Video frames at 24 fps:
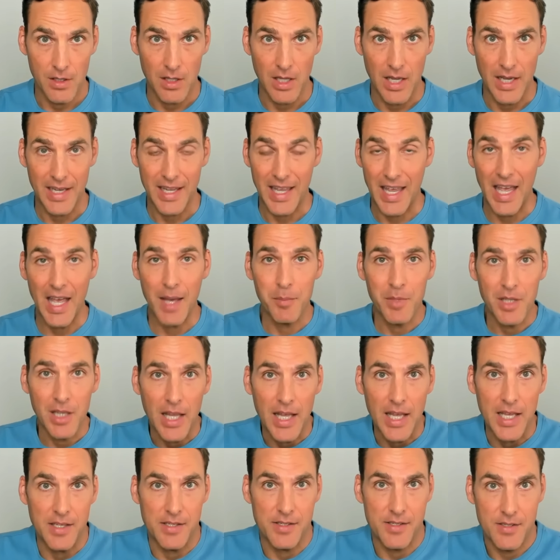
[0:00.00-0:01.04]
Like
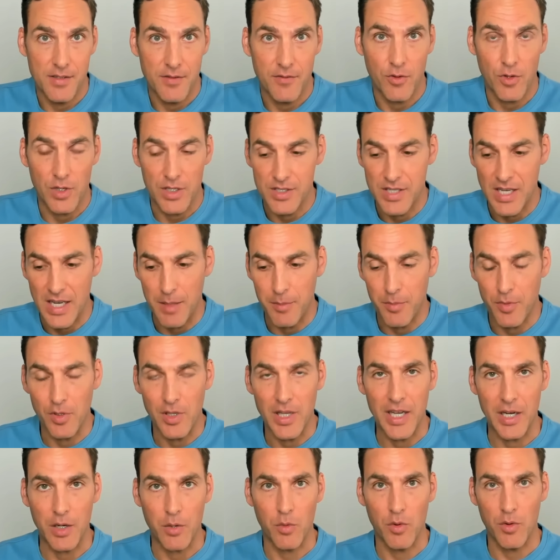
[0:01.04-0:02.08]
amylase, for example,
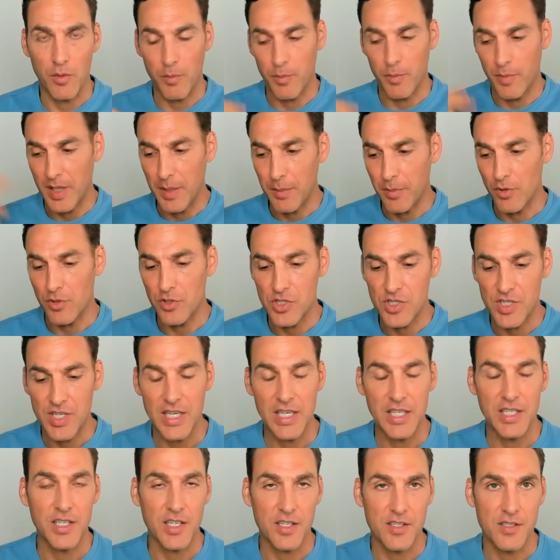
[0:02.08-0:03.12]
like where people are just
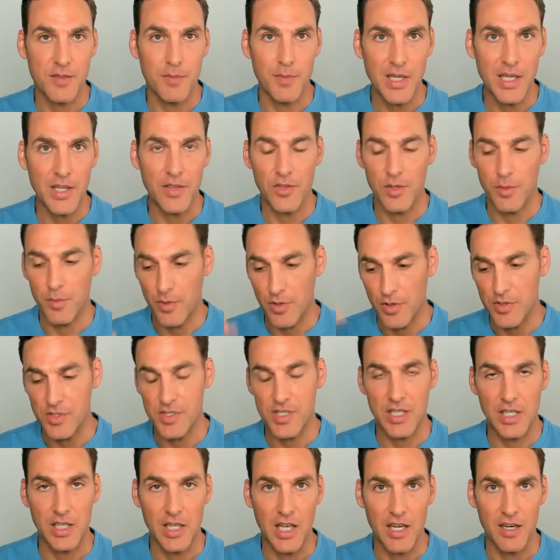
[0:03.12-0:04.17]
eating tons of meat, they're
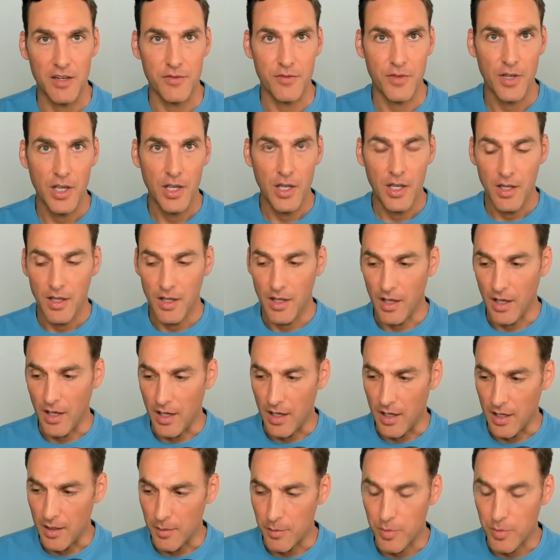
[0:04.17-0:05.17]
producing a lot of